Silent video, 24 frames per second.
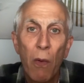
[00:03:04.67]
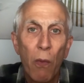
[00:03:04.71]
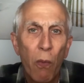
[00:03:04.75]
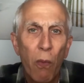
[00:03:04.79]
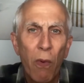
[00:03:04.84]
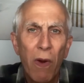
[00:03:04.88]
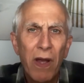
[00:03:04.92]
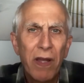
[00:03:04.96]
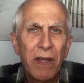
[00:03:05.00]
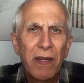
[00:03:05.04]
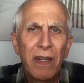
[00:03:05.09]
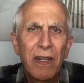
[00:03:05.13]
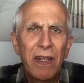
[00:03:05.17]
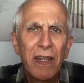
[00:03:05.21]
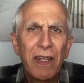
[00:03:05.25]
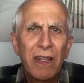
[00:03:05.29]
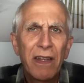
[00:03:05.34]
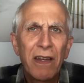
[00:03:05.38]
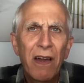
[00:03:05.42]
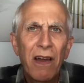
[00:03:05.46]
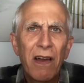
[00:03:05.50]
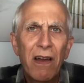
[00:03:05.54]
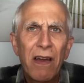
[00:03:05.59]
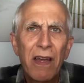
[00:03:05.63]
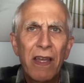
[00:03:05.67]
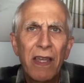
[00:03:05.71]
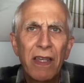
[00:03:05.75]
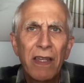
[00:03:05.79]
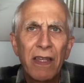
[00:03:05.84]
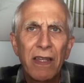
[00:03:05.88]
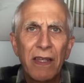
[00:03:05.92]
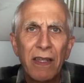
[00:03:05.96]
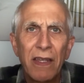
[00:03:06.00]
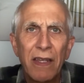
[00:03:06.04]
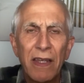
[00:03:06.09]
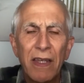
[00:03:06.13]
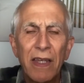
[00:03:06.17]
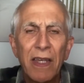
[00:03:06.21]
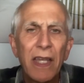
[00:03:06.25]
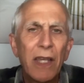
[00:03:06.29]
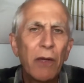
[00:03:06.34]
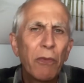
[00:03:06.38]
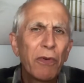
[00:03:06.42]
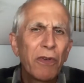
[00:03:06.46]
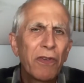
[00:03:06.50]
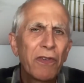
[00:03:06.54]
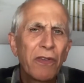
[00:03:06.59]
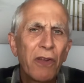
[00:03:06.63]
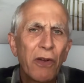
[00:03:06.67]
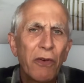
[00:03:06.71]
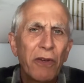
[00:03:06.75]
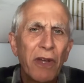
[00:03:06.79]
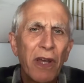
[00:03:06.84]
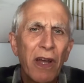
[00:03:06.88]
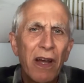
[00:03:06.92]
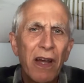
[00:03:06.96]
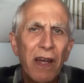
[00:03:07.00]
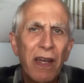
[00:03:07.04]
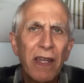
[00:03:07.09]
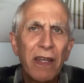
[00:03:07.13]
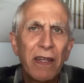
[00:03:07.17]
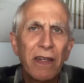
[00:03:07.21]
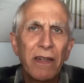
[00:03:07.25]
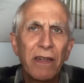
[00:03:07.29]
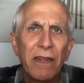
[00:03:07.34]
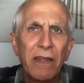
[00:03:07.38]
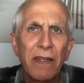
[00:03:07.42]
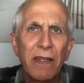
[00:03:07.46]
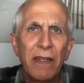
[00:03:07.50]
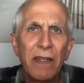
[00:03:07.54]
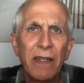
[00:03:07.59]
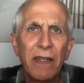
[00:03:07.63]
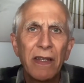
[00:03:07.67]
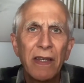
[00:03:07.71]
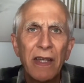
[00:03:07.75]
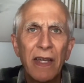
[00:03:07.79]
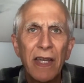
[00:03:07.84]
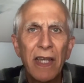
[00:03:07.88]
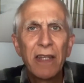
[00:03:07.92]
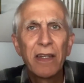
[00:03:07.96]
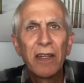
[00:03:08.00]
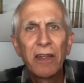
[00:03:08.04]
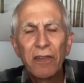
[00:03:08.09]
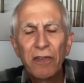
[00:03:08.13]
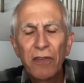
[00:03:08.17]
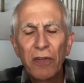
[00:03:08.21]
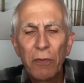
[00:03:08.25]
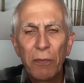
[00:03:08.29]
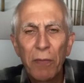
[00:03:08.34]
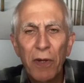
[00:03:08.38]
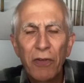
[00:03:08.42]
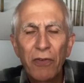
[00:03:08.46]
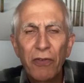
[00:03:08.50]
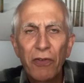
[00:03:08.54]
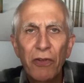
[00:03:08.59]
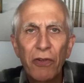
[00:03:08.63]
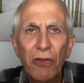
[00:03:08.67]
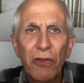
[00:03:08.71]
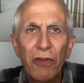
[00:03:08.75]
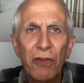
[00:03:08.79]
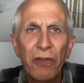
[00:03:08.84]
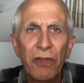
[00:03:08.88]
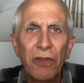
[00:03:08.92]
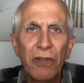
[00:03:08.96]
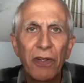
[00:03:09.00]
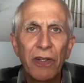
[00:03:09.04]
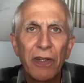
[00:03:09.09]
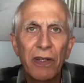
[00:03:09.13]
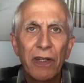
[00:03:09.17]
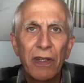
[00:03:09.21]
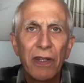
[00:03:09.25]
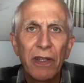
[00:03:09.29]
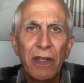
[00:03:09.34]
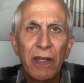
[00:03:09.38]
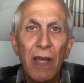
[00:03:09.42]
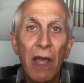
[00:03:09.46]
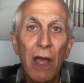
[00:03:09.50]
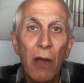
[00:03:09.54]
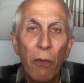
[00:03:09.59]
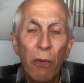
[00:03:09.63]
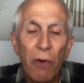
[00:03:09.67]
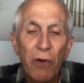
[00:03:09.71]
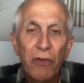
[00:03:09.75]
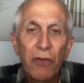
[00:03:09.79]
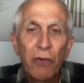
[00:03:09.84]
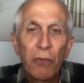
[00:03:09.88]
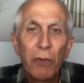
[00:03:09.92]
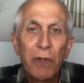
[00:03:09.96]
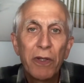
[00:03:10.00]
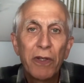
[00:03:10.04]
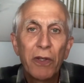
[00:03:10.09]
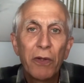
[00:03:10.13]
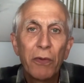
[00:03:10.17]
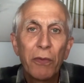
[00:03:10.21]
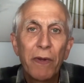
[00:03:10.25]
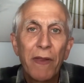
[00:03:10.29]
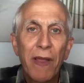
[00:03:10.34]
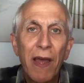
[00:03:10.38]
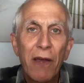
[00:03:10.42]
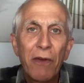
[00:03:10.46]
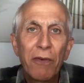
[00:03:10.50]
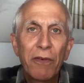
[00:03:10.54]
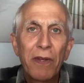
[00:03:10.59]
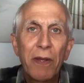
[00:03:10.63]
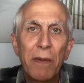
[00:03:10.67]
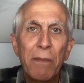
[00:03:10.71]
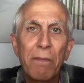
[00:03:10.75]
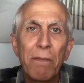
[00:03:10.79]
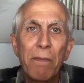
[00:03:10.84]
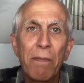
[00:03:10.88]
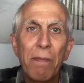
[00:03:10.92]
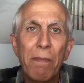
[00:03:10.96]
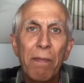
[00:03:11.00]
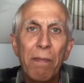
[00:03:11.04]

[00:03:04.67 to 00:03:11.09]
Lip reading: Why did he die? He was so kind. He did so much good. What shall we do without him?